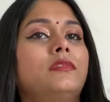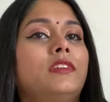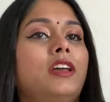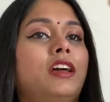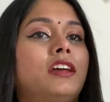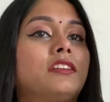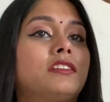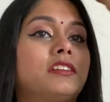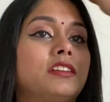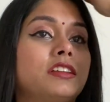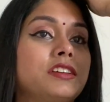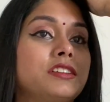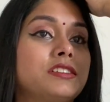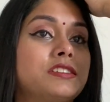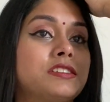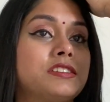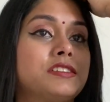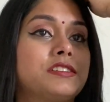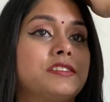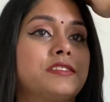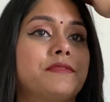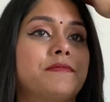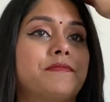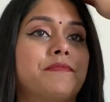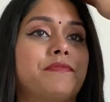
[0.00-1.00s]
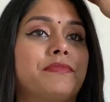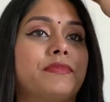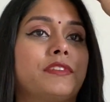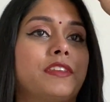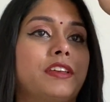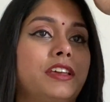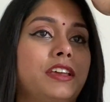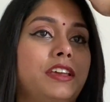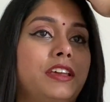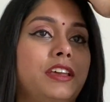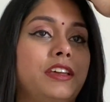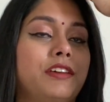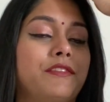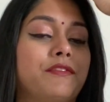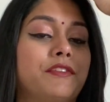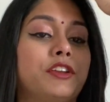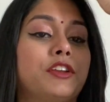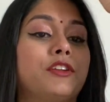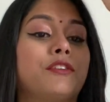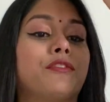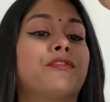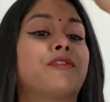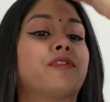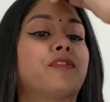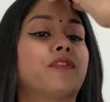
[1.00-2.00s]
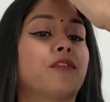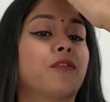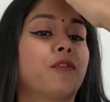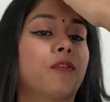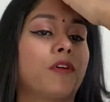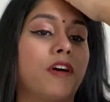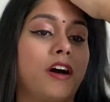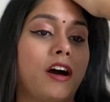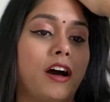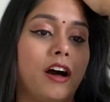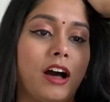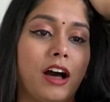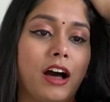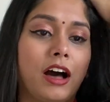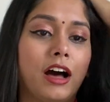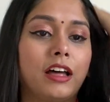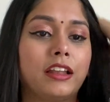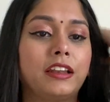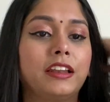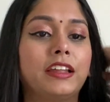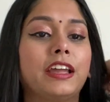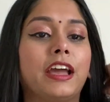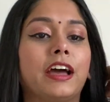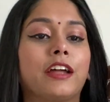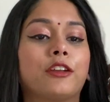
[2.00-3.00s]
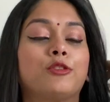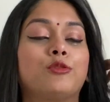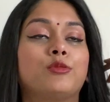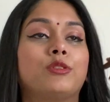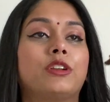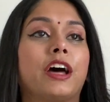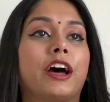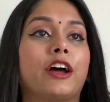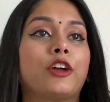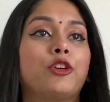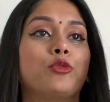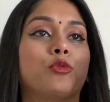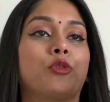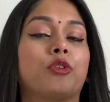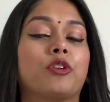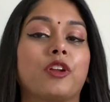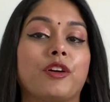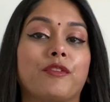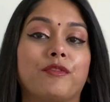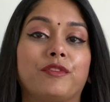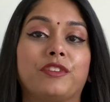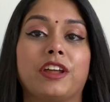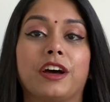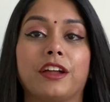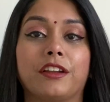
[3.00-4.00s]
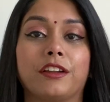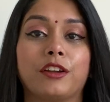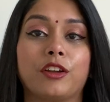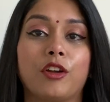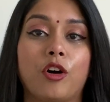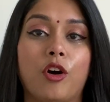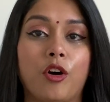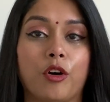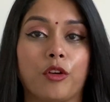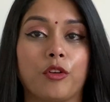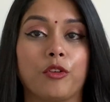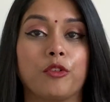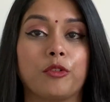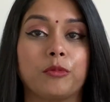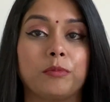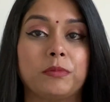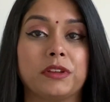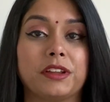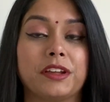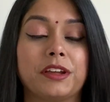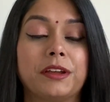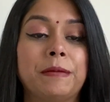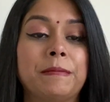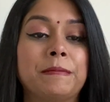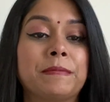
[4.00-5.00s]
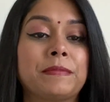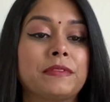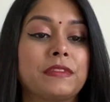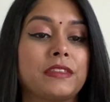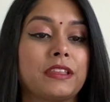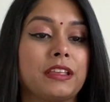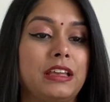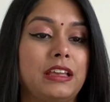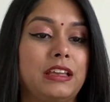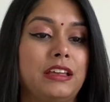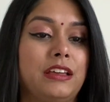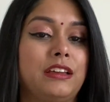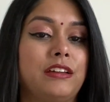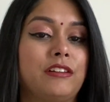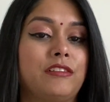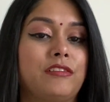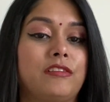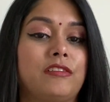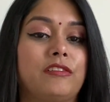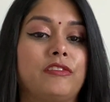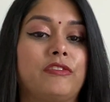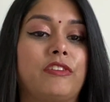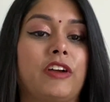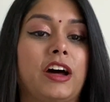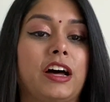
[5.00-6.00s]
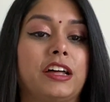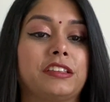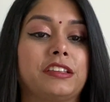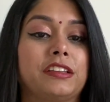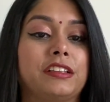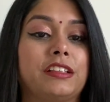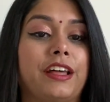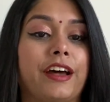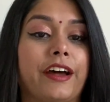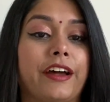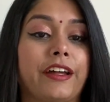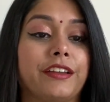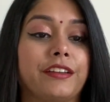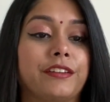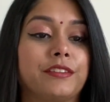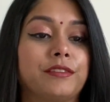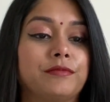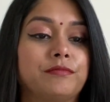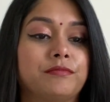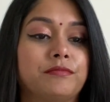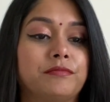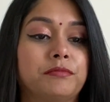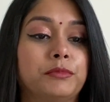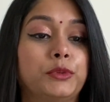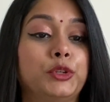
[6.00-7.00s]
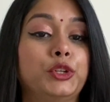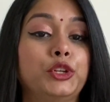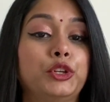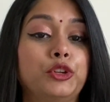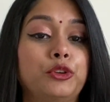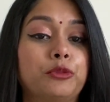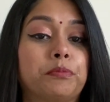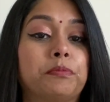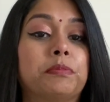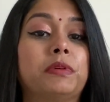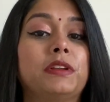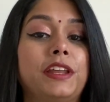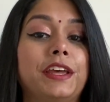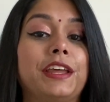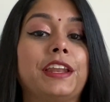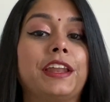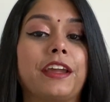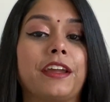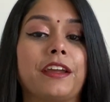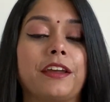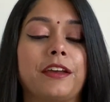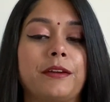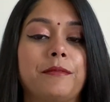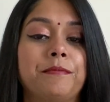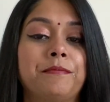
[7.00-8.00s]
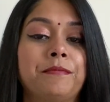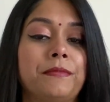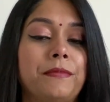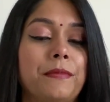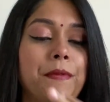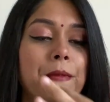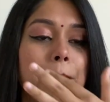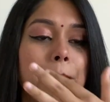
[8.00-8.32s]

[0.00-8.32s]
At least, even if Ali had to die, you could have done it honorably rather than manipulating him.